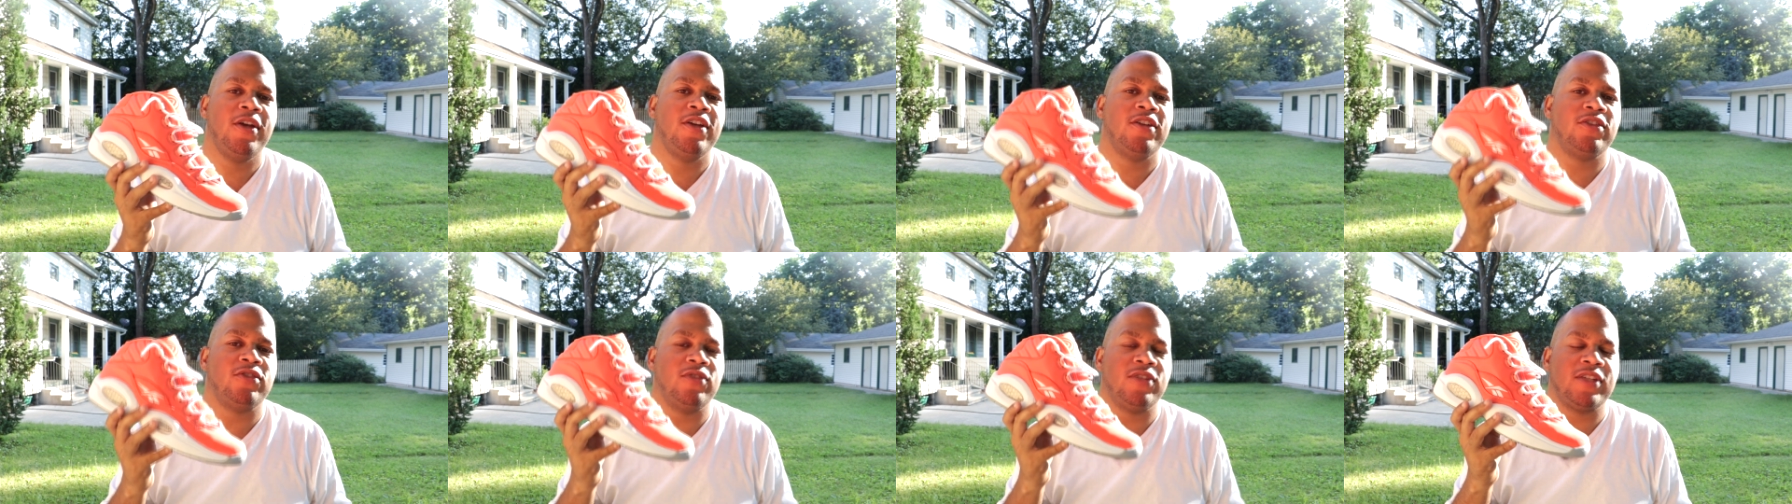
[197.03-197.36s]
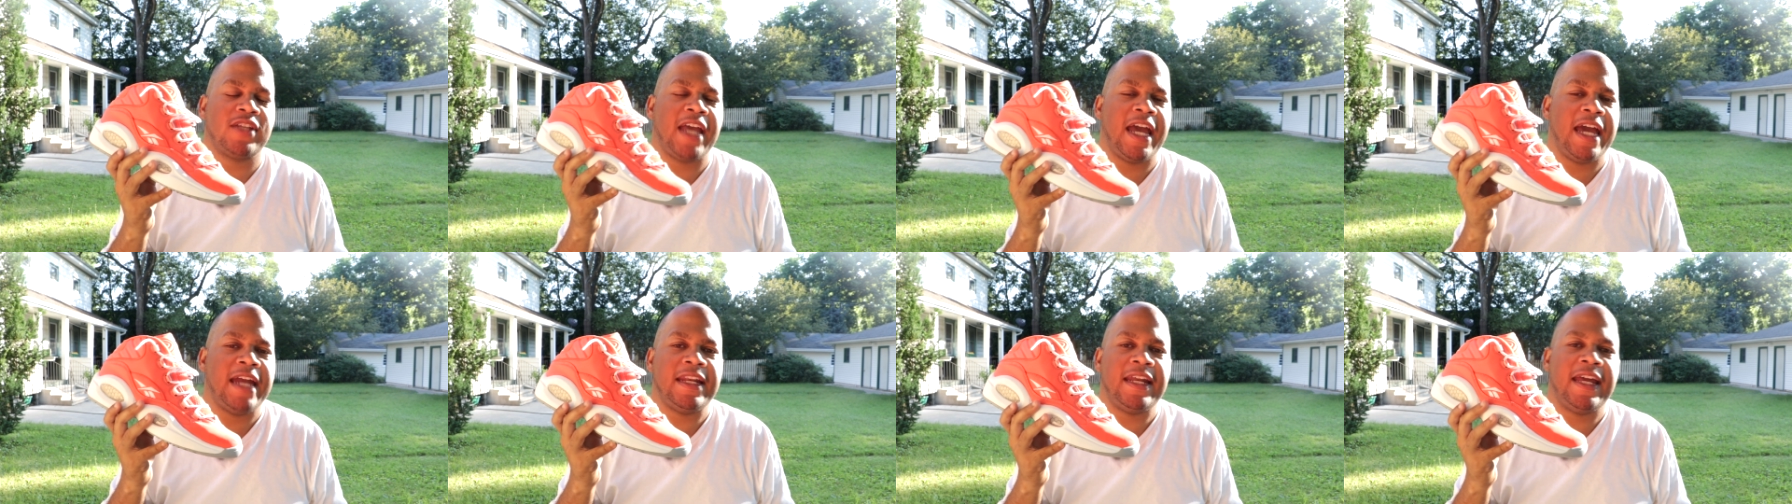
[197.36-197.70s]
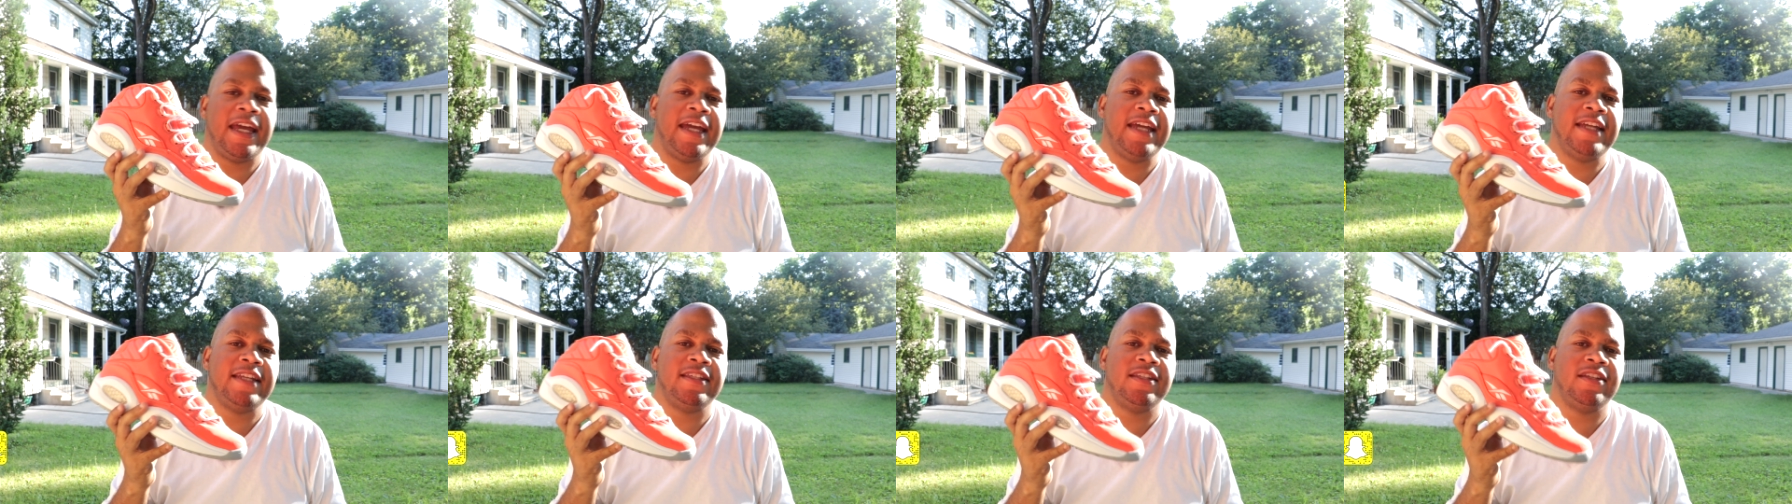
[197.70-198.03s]
so it's kind of
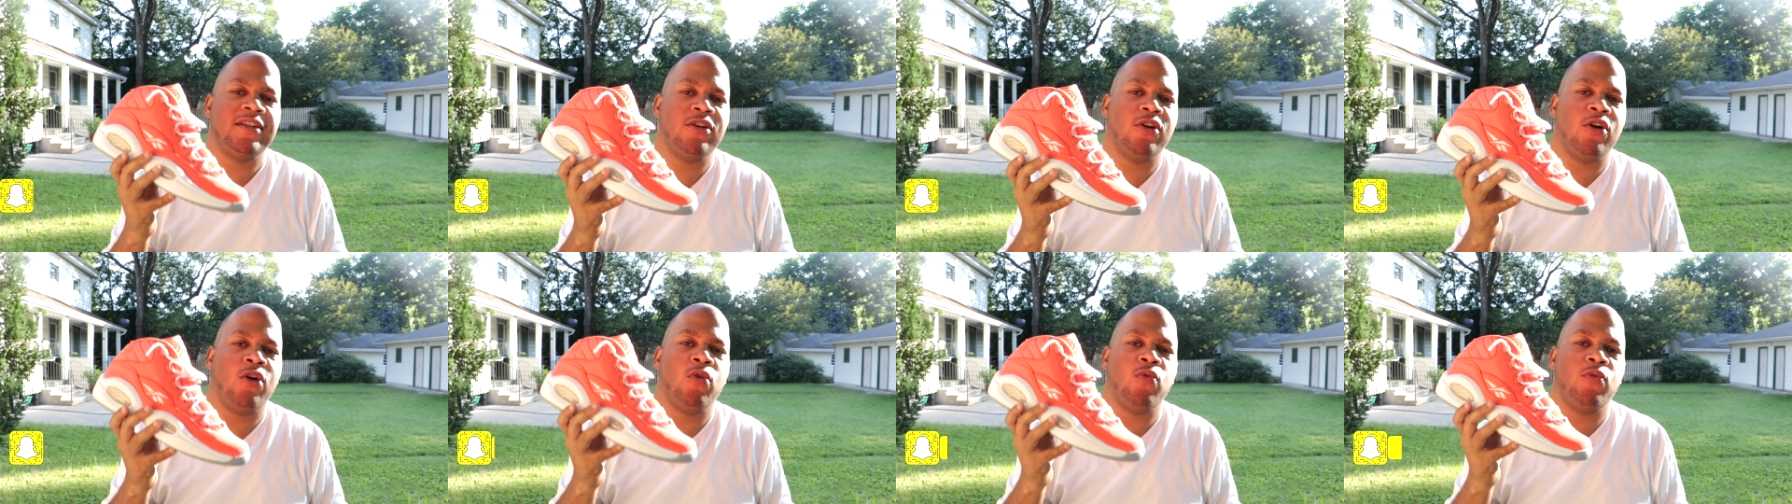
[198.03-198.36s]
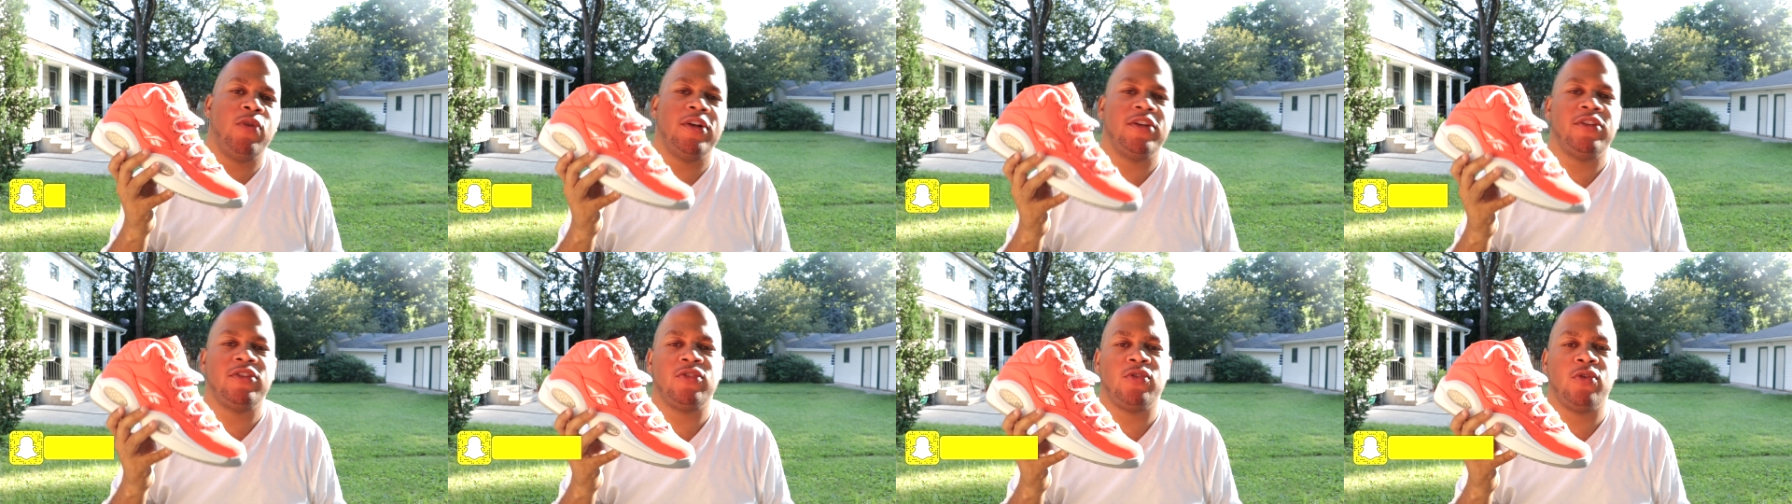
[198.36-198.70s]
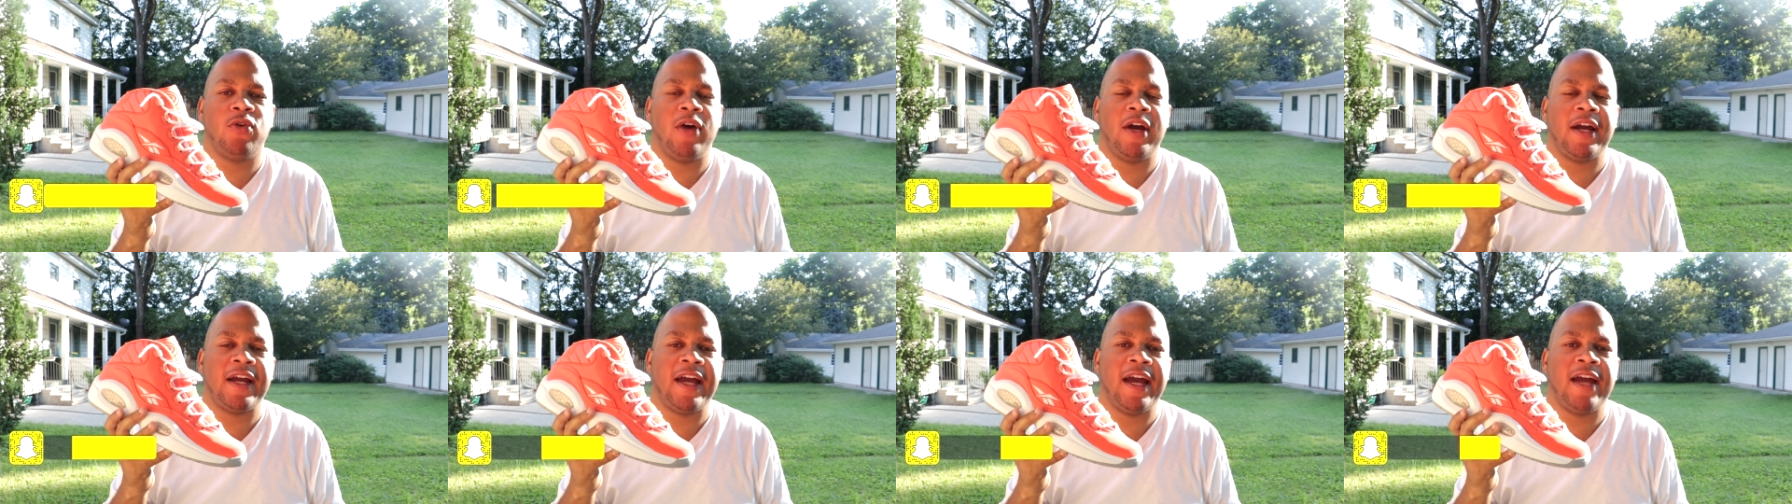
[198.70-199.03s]
hazy on where the
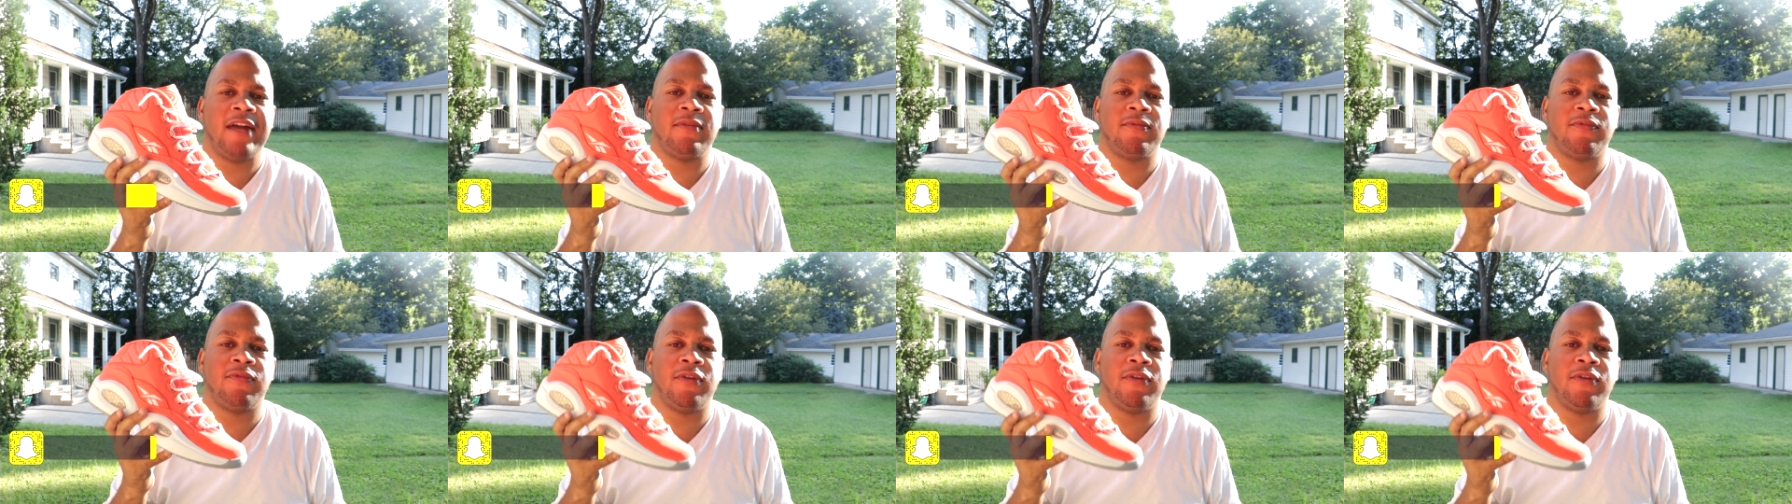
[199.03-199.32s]
store I got them